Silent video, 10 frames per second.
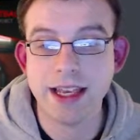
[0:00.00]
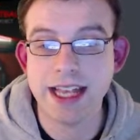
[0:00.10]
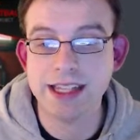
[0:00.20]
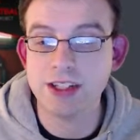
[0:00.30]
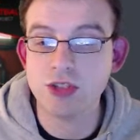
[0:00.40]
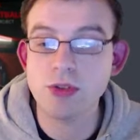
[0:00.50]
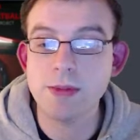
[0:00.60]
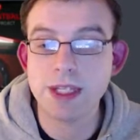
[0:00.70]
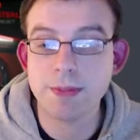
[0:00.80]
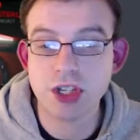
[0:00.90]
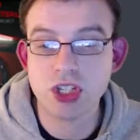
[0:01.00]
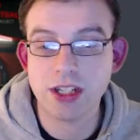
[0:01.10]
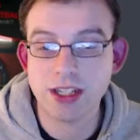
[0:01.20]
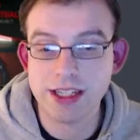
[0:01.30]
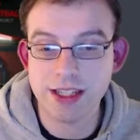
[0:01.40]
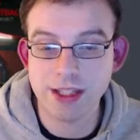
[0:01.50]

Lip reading: It's extremely specialized in